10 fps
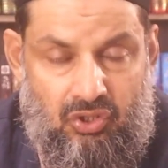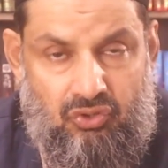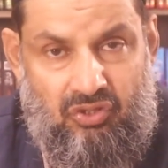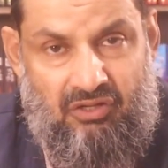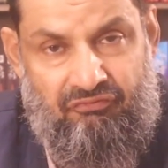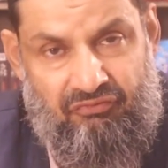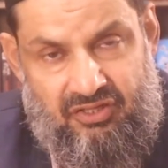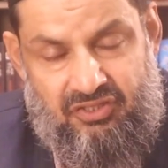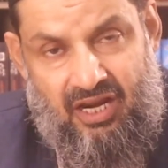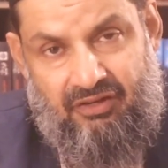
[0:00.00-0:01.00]
So the
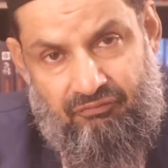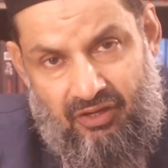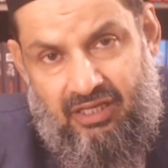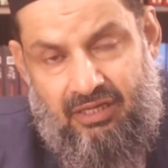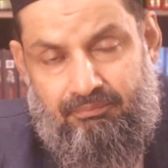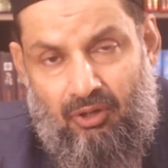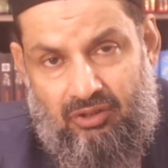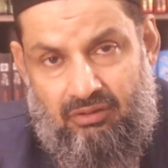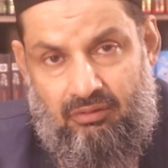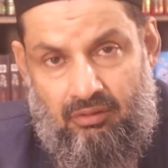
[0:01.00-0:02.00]
first and very
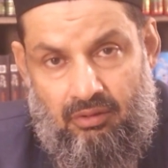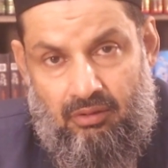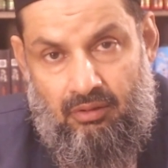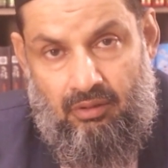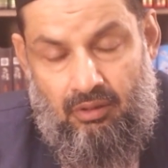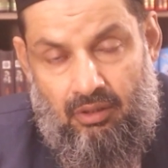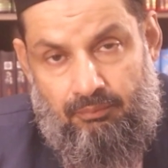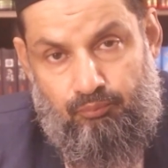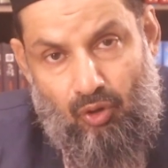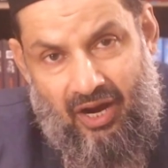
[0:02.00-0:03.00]
important
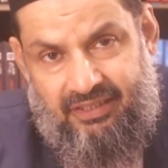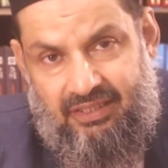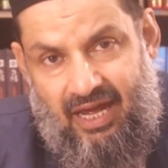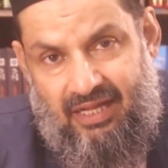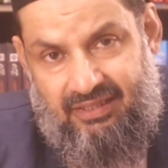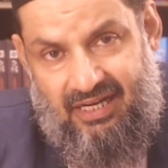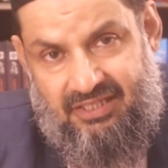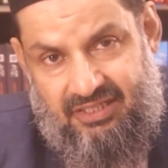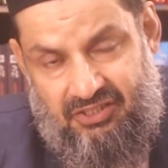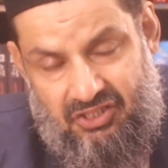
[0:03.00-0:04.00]
point, and that
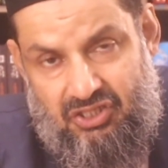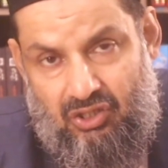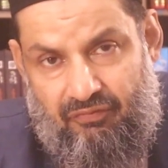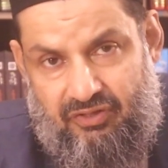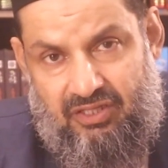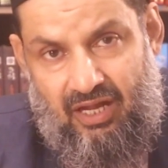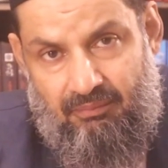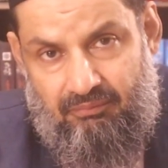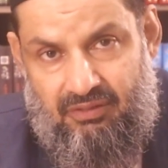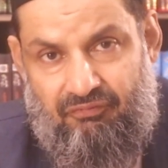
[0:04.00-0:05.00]
is the teaching of
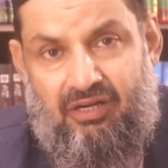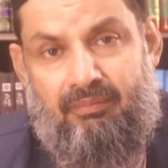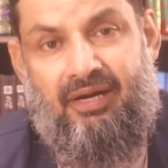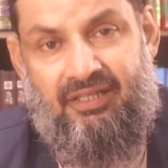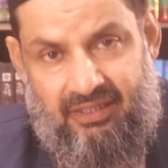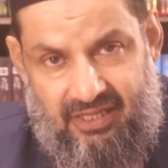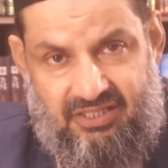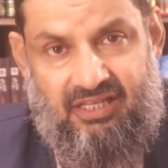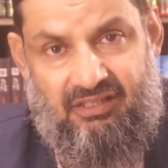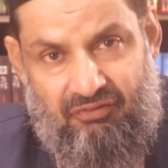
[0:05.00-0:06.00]
Islam, the fundamental, let's
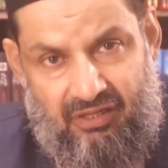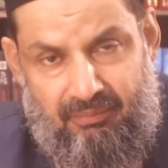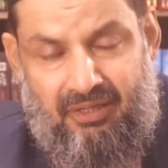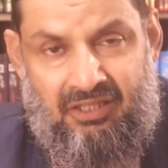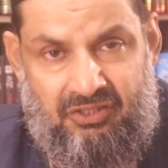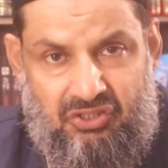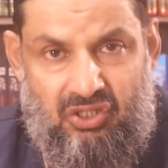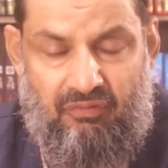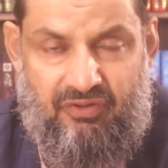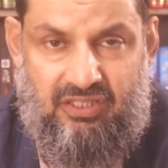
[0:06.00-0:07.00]
say the fundamental
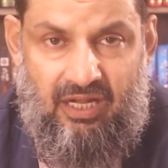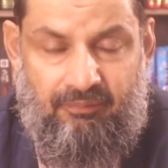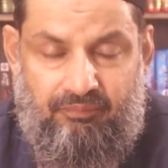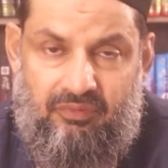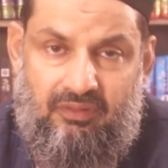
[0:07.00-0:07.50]
teaching of Islam,